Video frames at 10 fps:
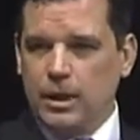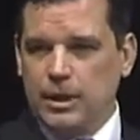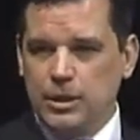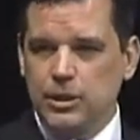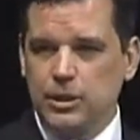
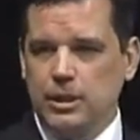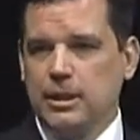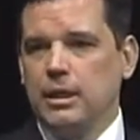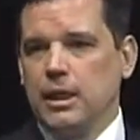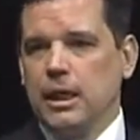
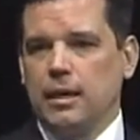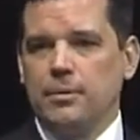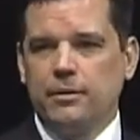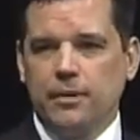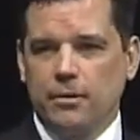Initially, I
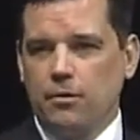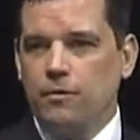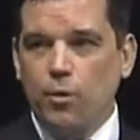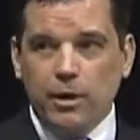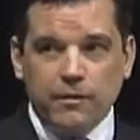believe there were
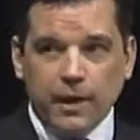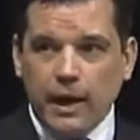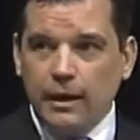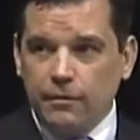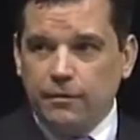
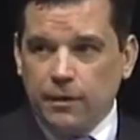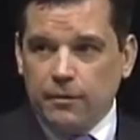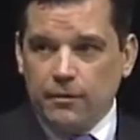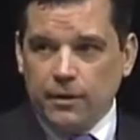45 of